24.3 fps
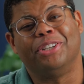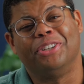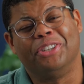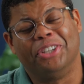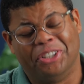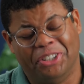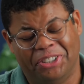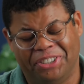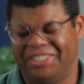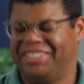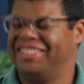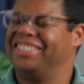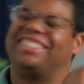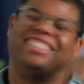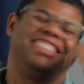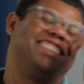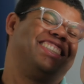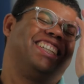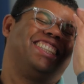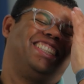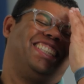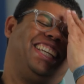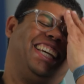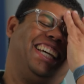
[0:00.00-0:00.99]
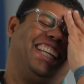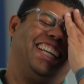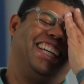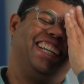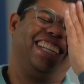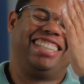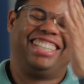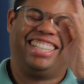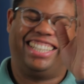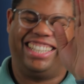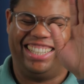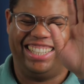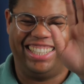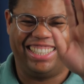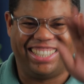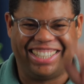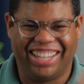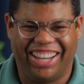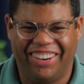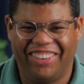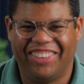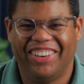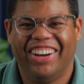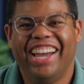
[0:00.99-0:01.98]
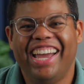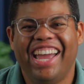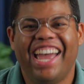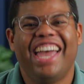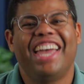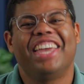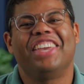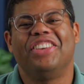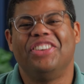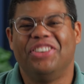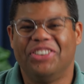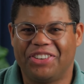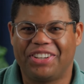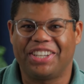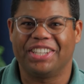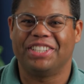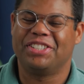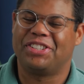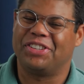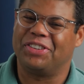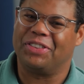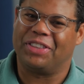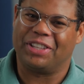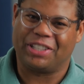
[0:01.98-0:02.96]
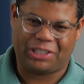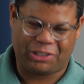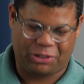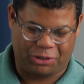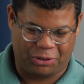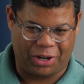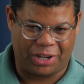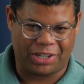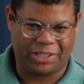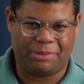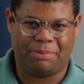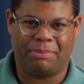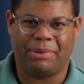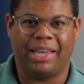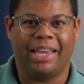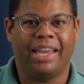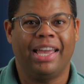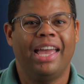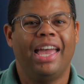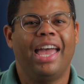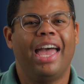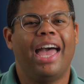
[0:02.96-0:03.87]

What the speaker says: you. Just kidding. No, you can do this, trust me.